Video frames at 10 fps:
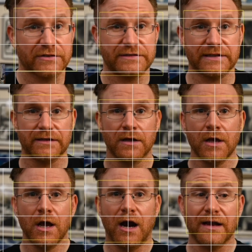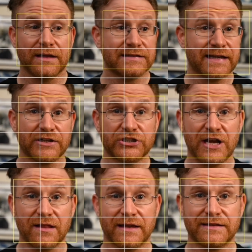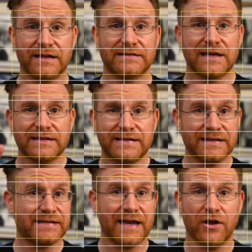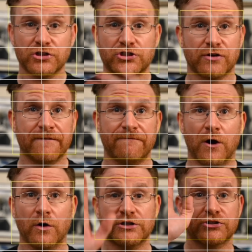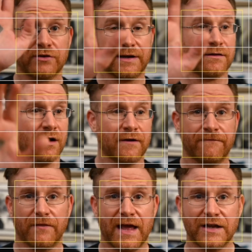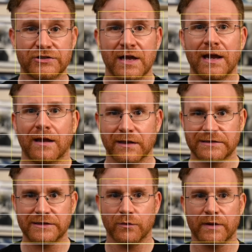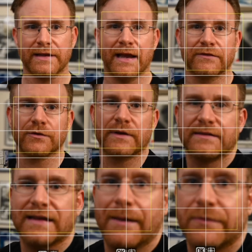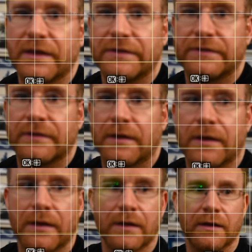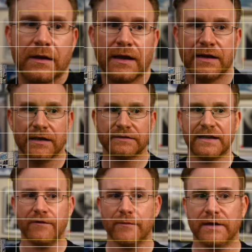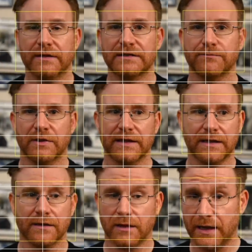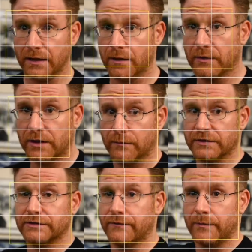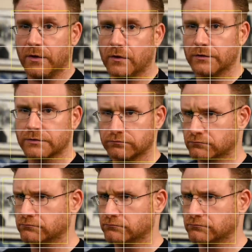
scene. All right, let's take a shot like this. TTL straight forward, straight on flash, and let's see what we get. So I'm gonna tap this. It is giving me this blinky light. I'm gonna give myself a pose.